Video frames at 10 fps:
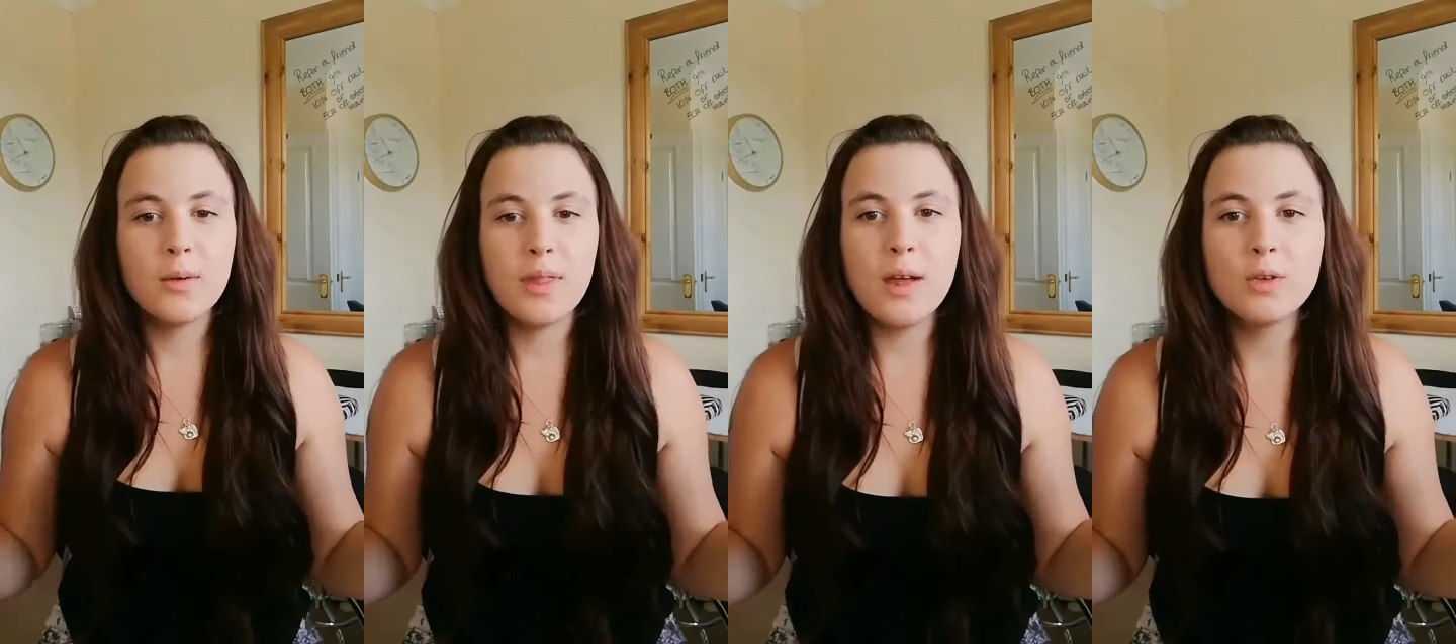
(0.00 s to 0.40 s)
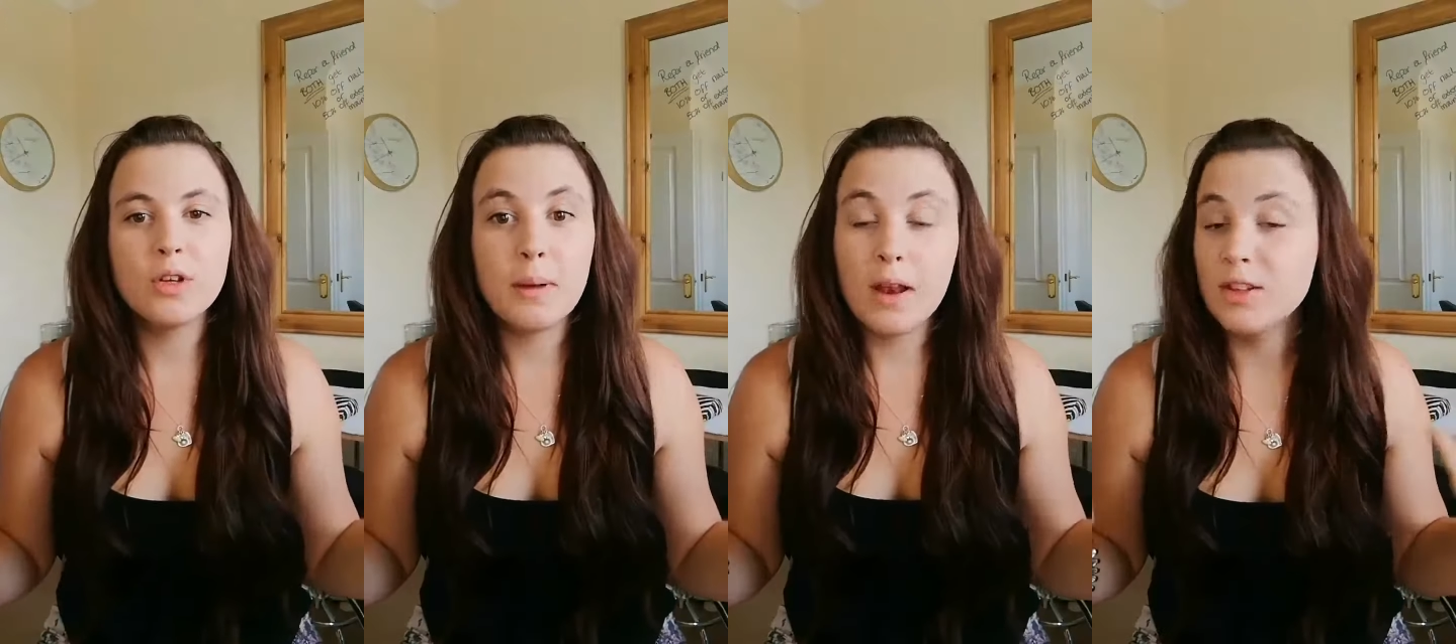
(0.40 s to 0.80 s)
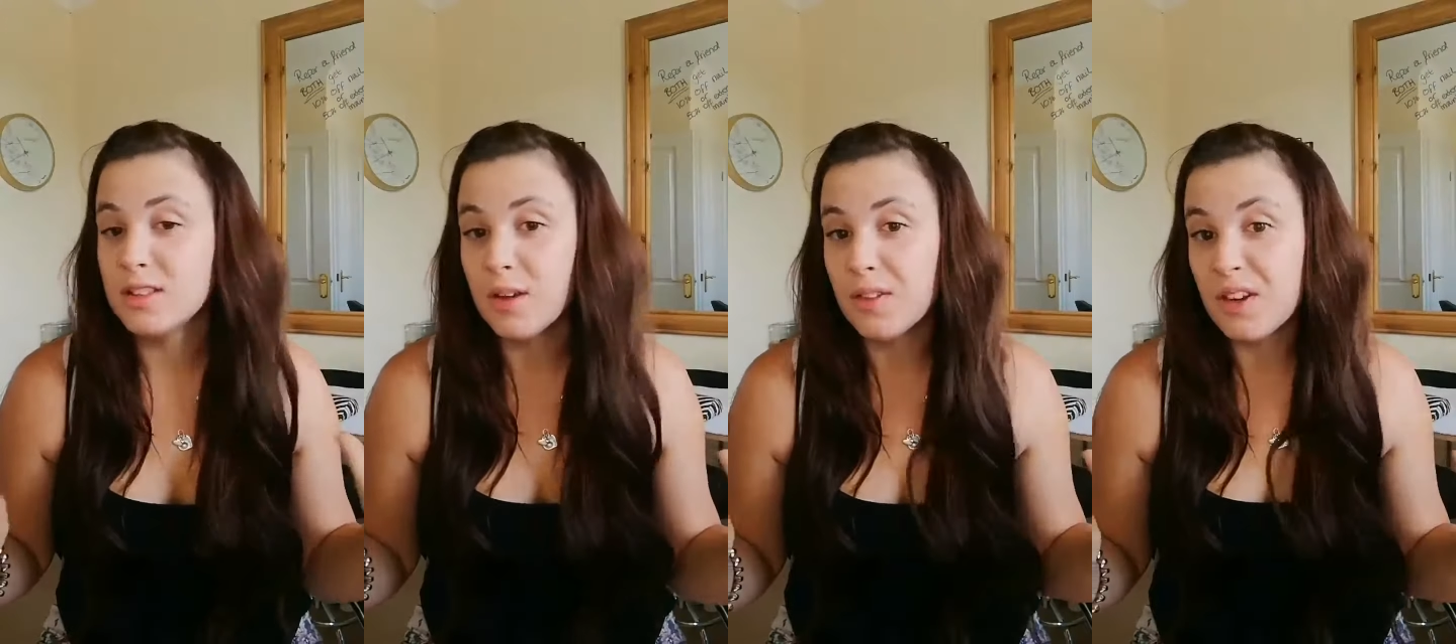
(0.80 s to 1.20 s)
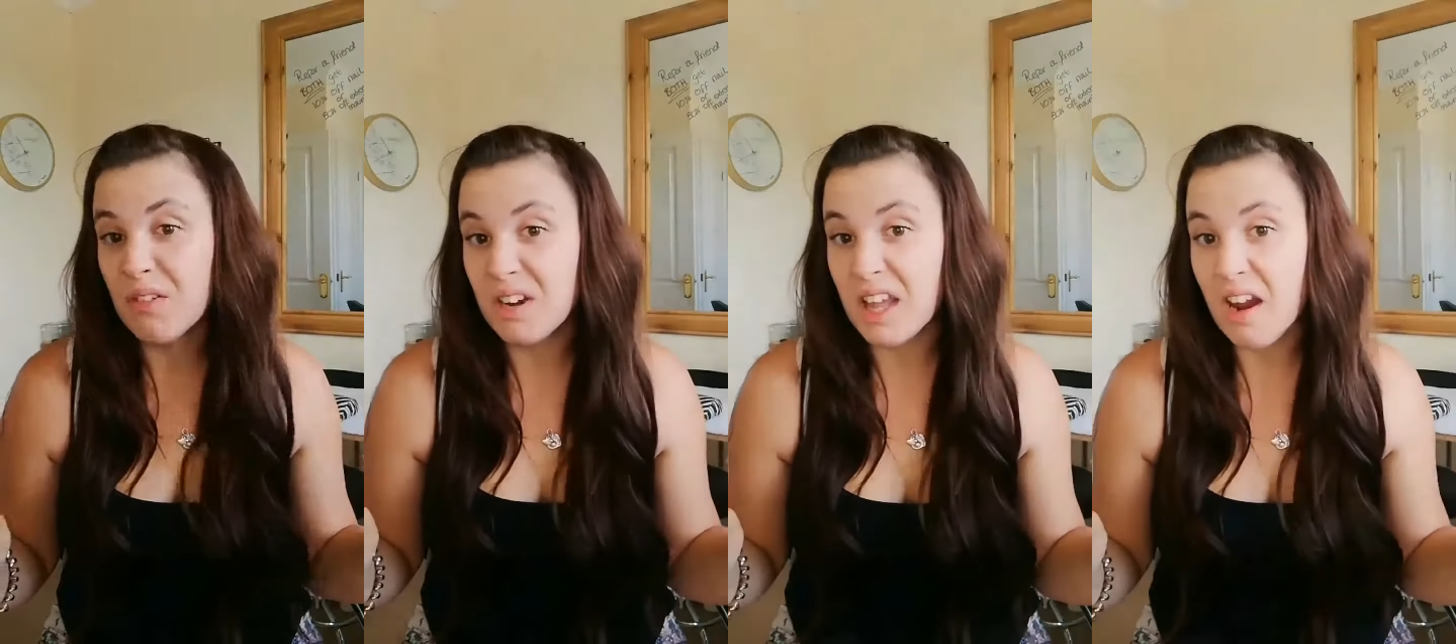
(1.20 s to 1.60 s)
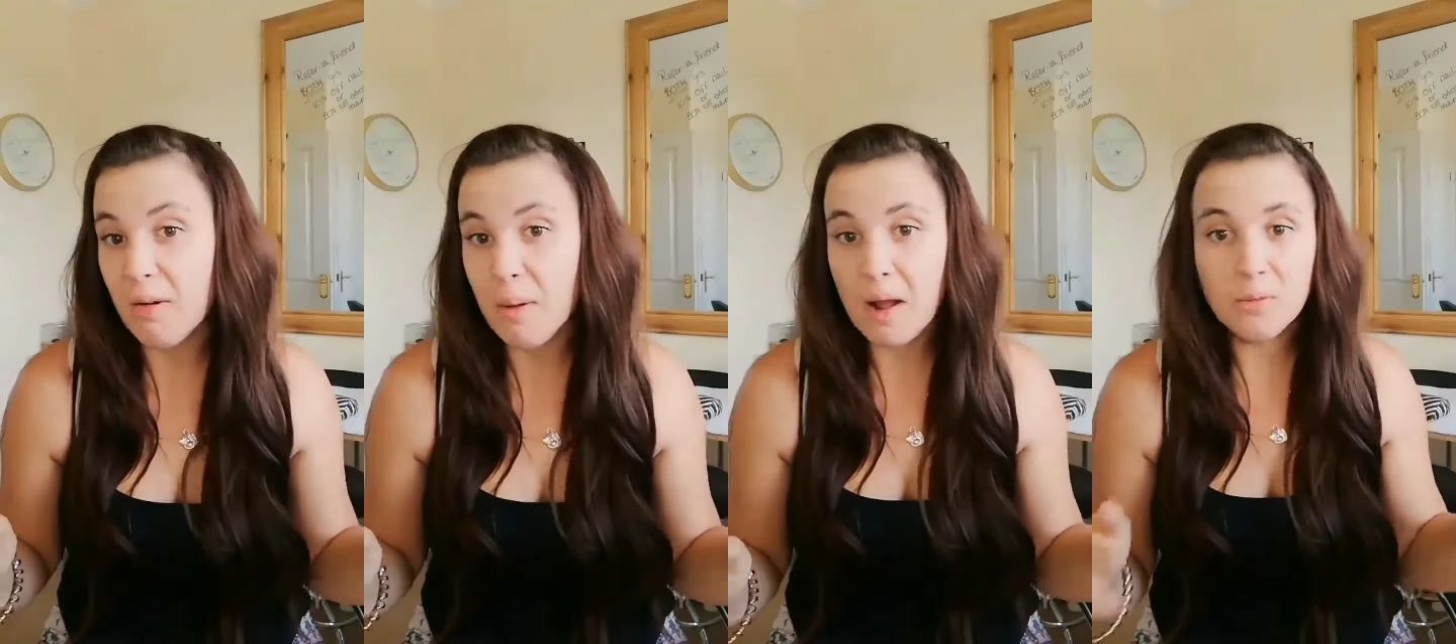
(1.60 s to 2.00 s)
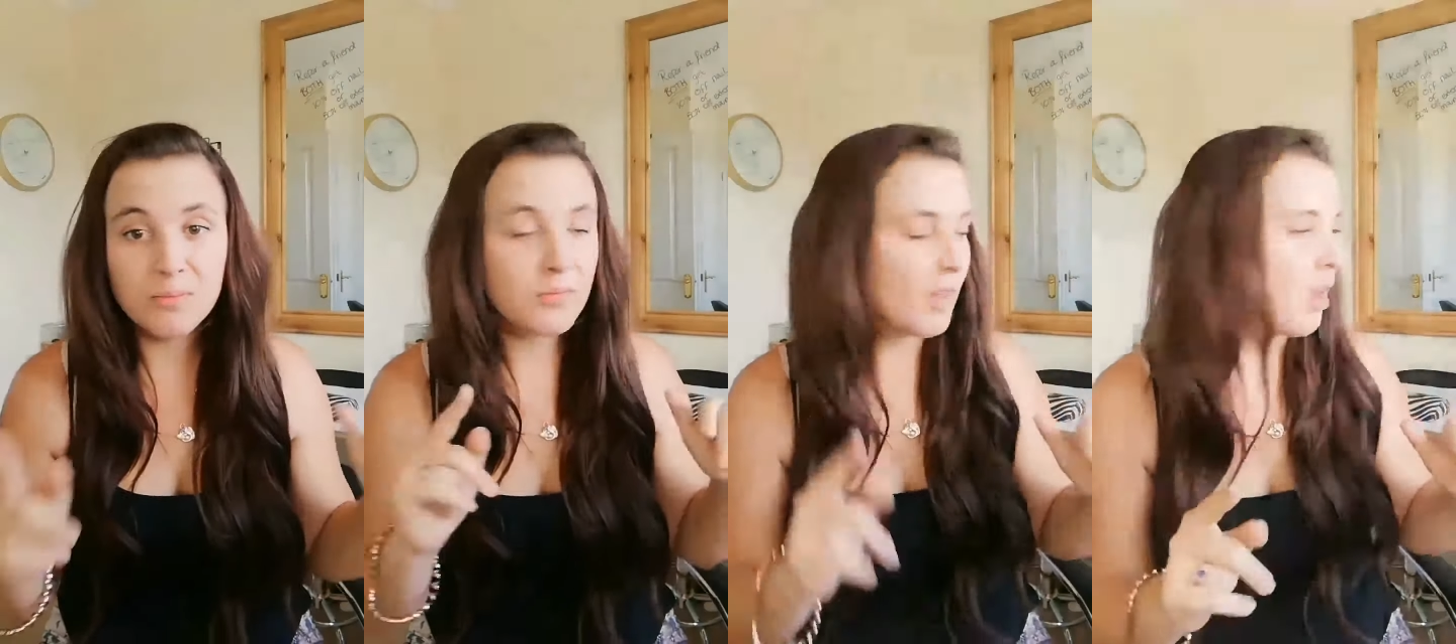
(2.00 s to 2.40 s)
without talking about loads of stuff they don't really care about,